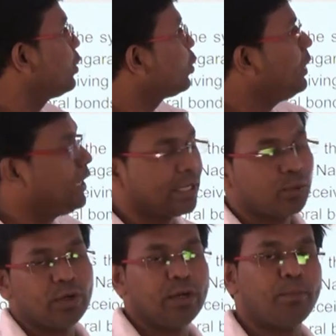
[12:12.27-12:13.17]
through
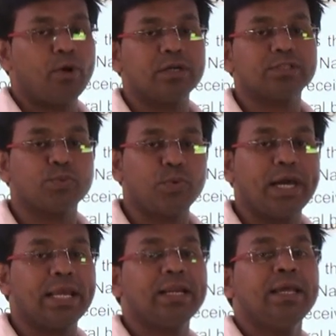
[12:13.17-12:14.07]
electoral bonds,
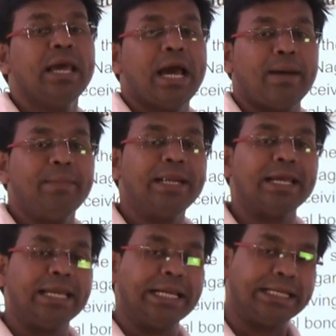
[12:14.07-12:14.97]
where, I mean,
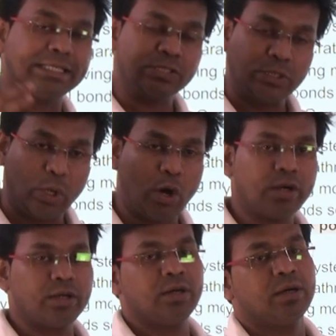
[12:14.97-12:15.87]
like, it is
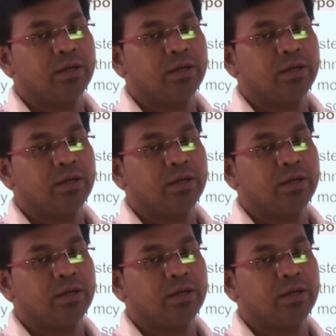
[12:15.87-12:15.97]
not,